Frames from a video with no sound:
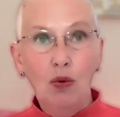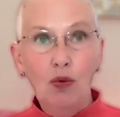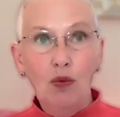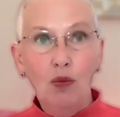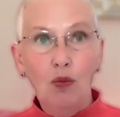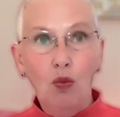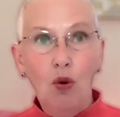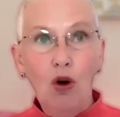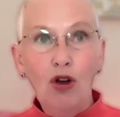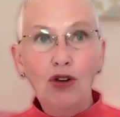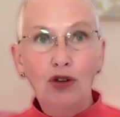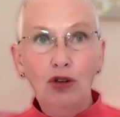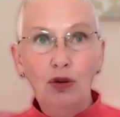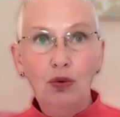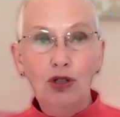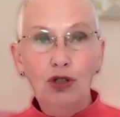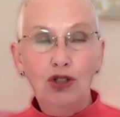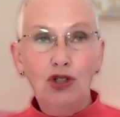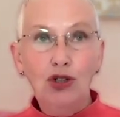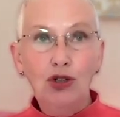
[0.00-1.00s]
what you
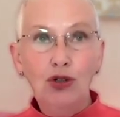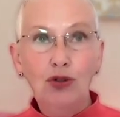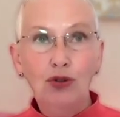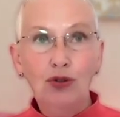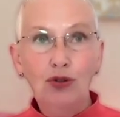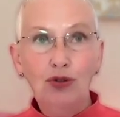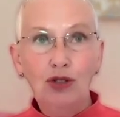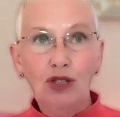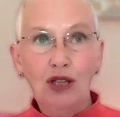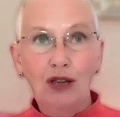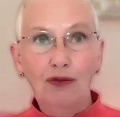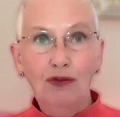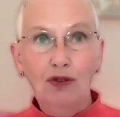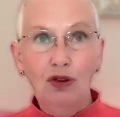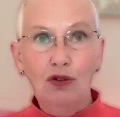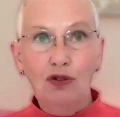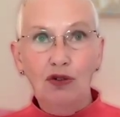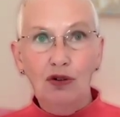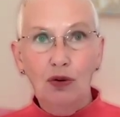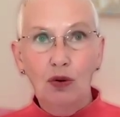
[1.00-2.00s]
would choose if
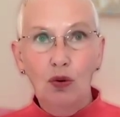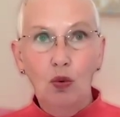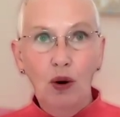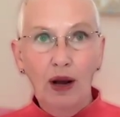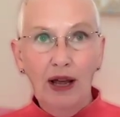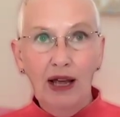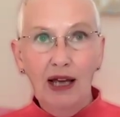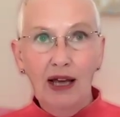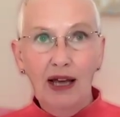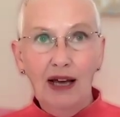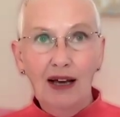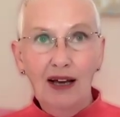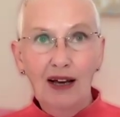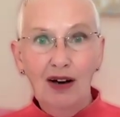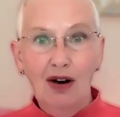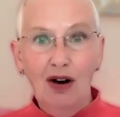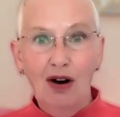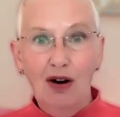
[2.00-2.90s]
you're aware